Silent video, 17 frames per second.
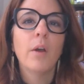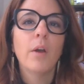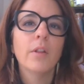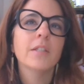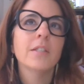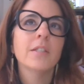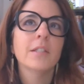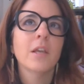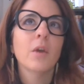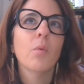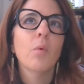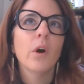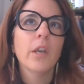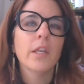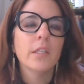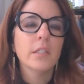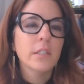I like to say
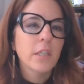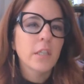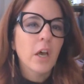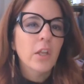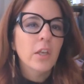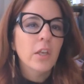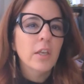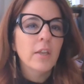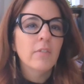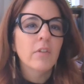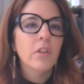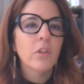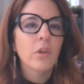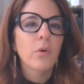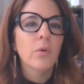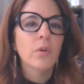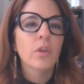one and done, even
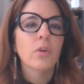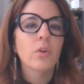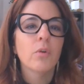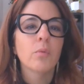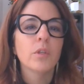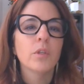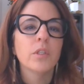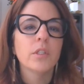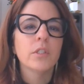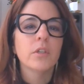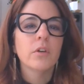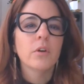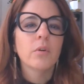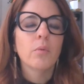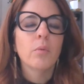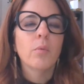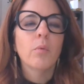though, you know, we
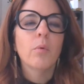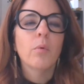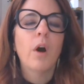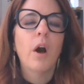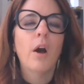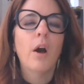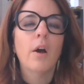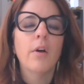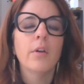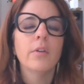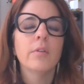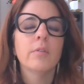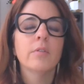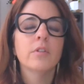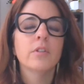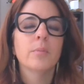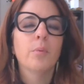still
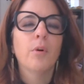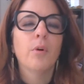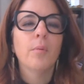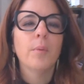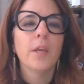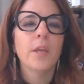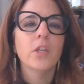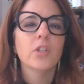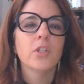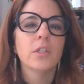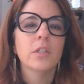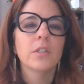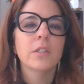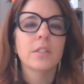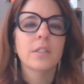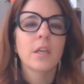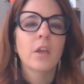support
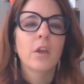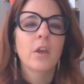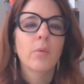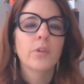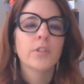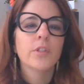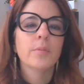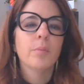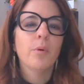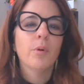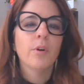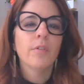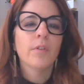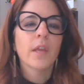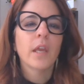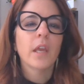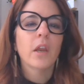patients with
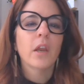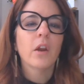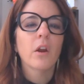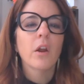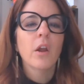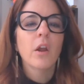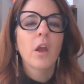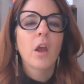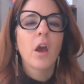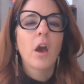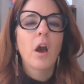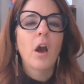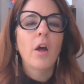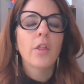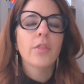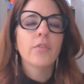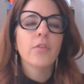supportive care
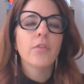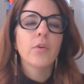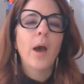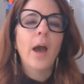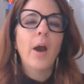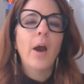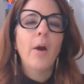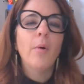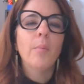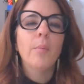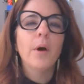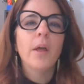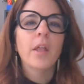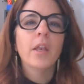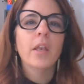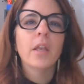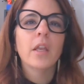throughout.
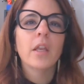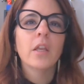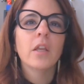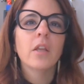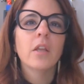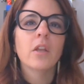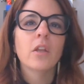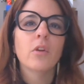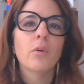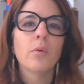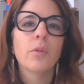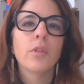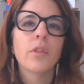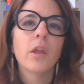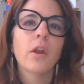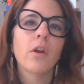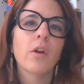But, you know,
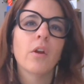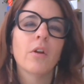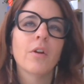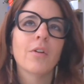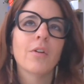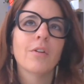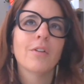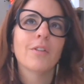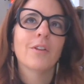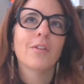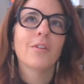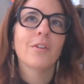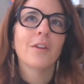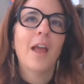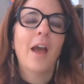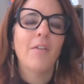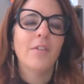they're
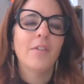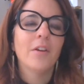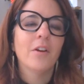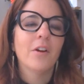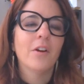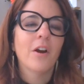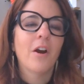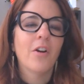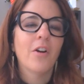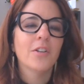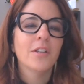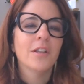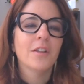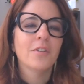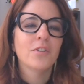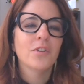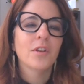having a CAR
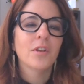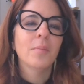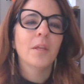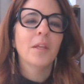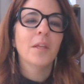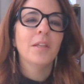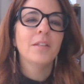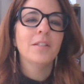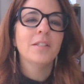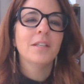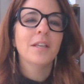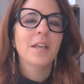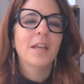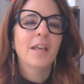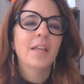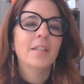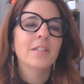T treatment.
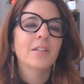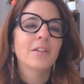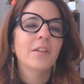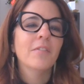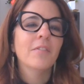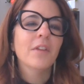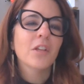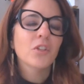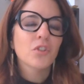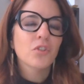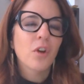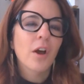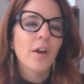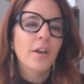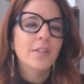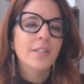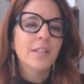It's a living
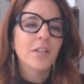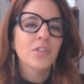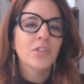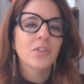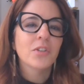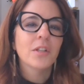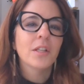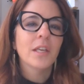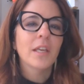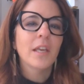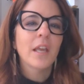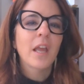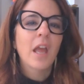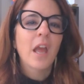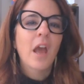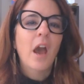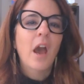drug, essentially,
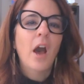